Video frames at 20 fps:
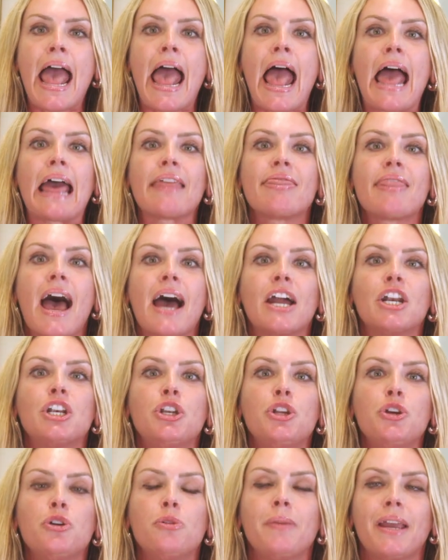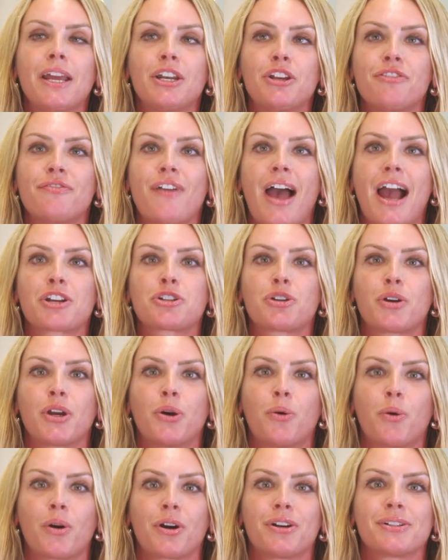and that new manufacturing
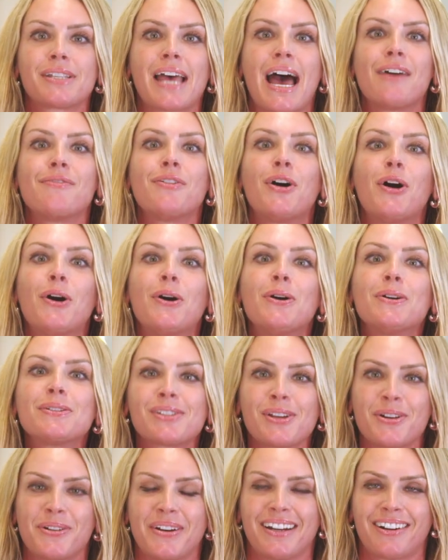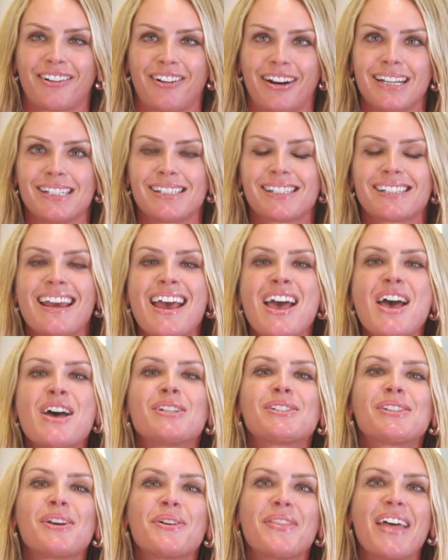orders have also increased.
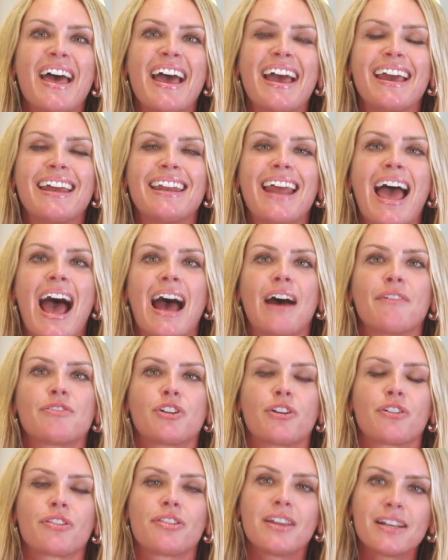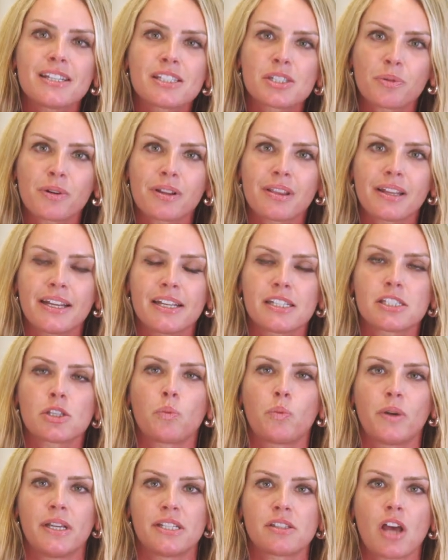So then after this release,
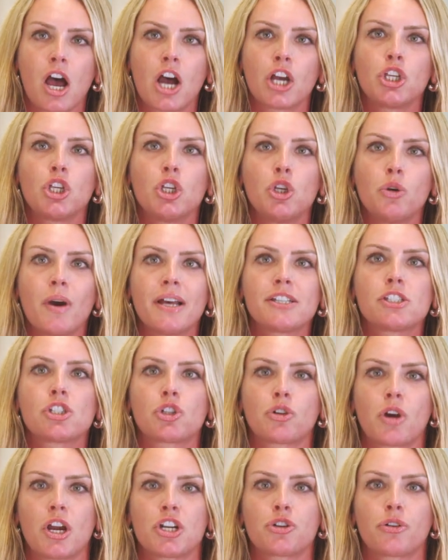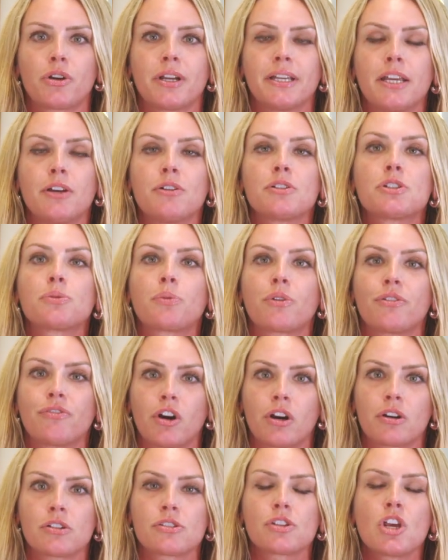we saw US Treasury yields
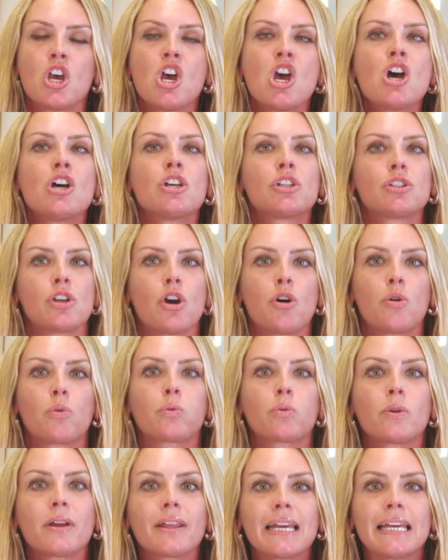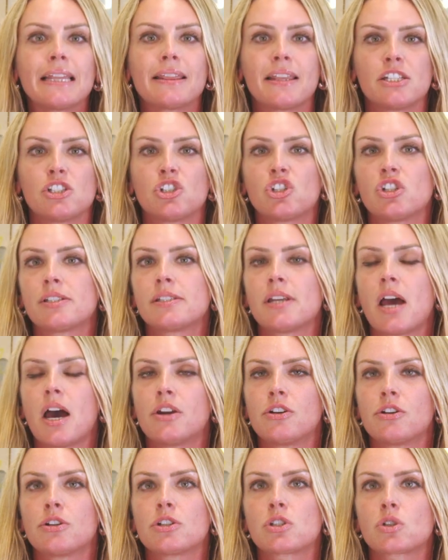reverse. So really, this just
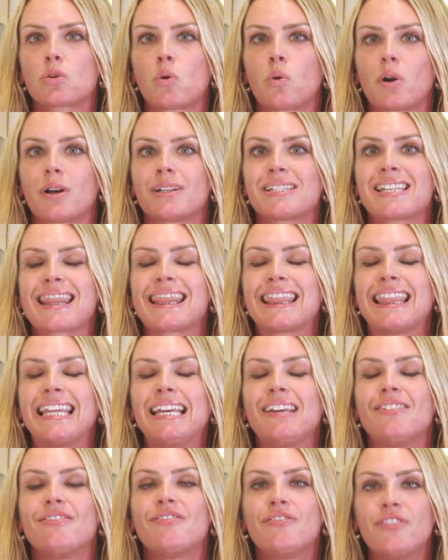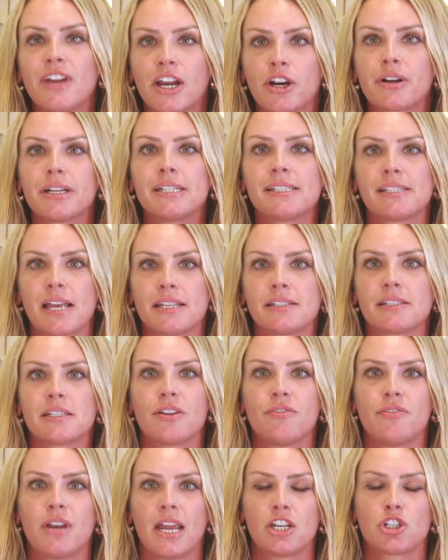underscores the very
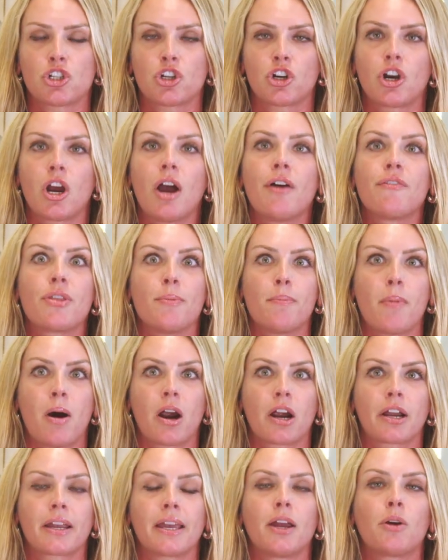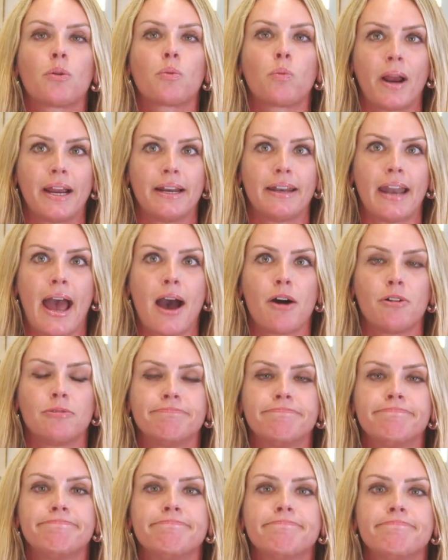sensitive nature of the market right now.
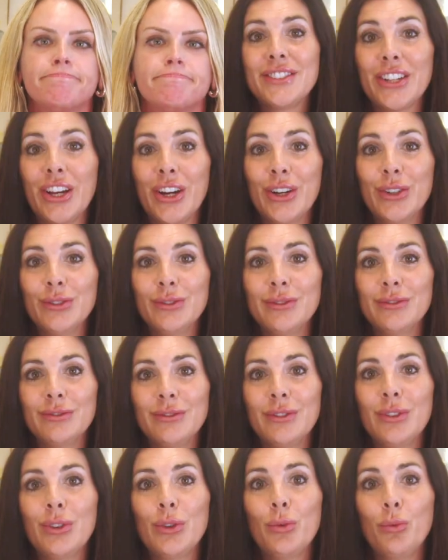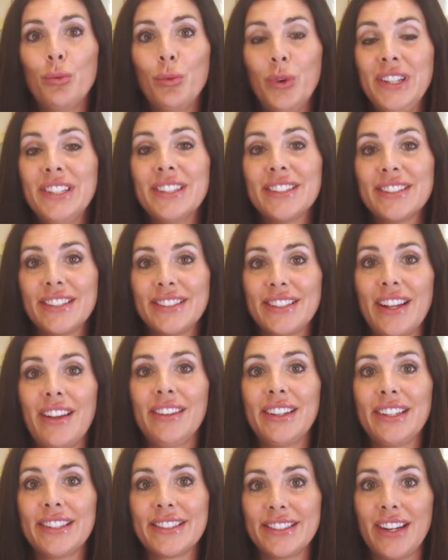So when does the
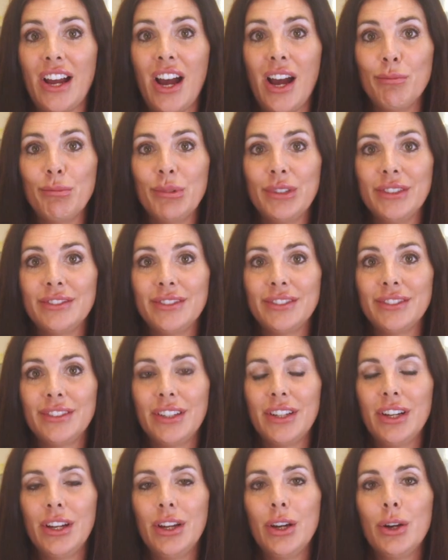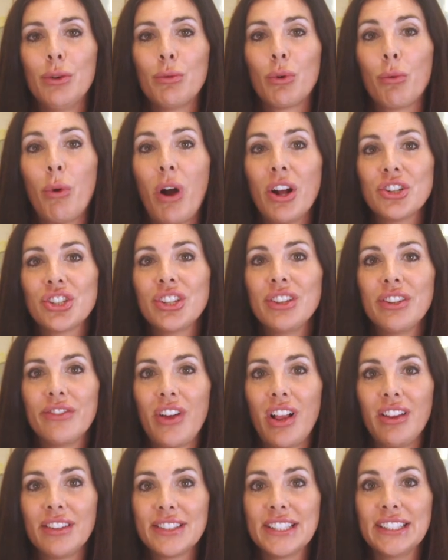selling stop? We're watching the
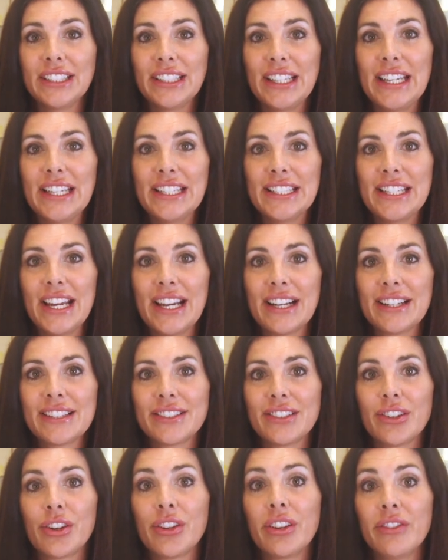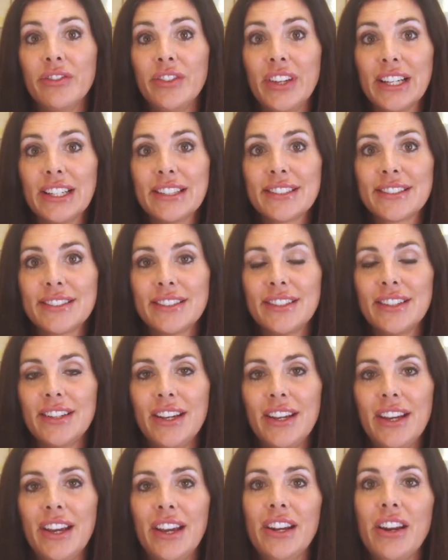volatility index, or the VIX,
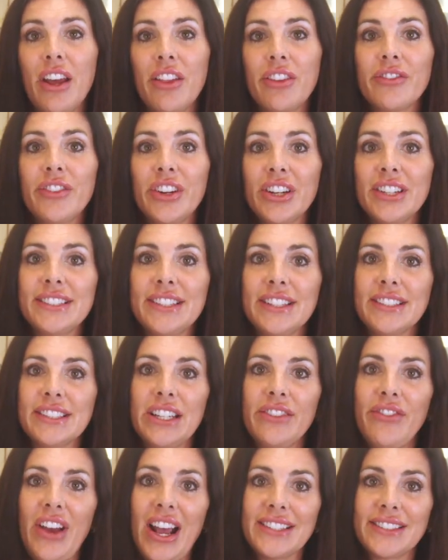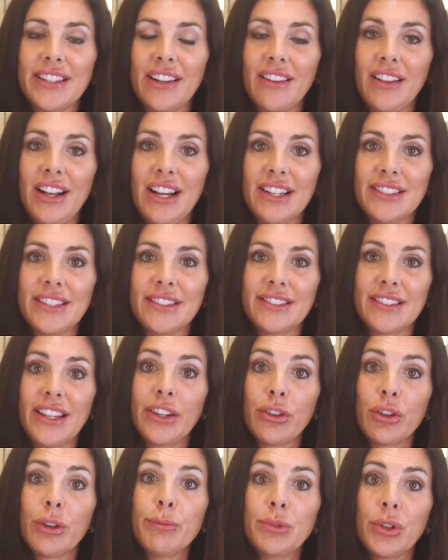and other very sensitive asset classes
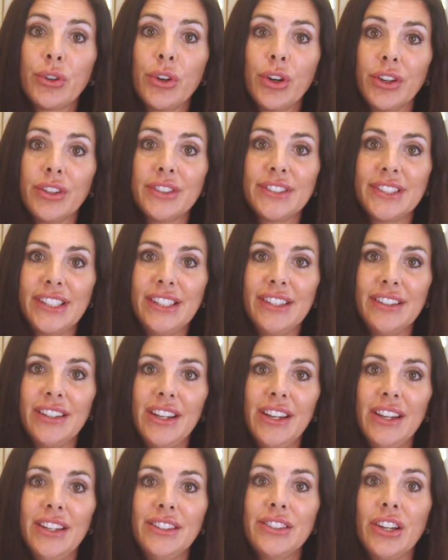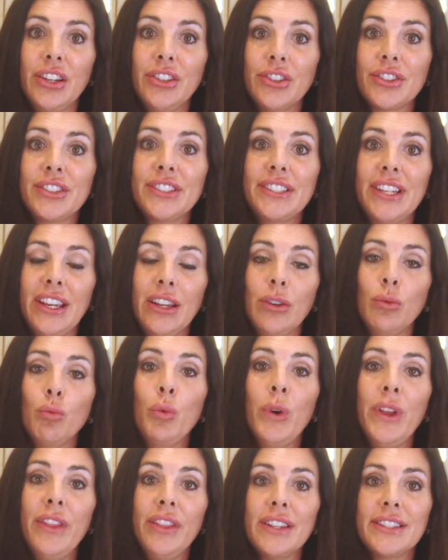like cryptocurrency to understand
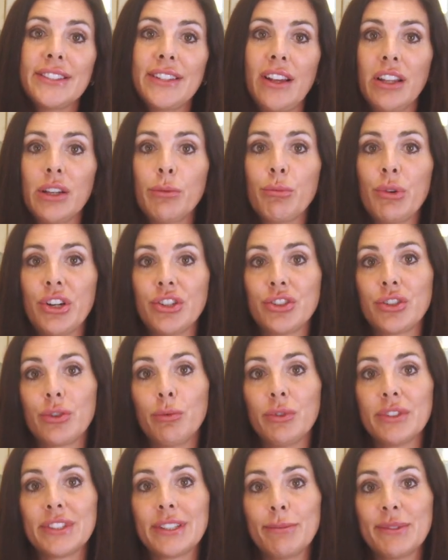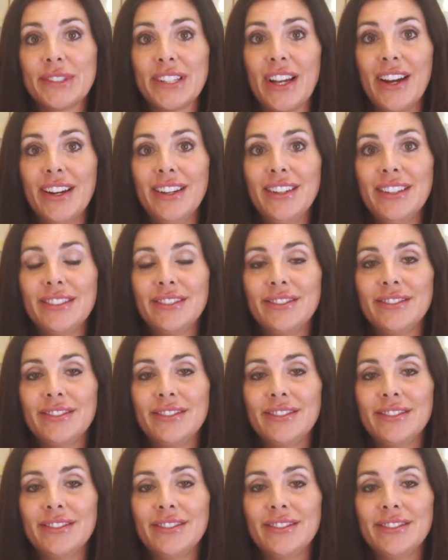when the selling pressure will subside.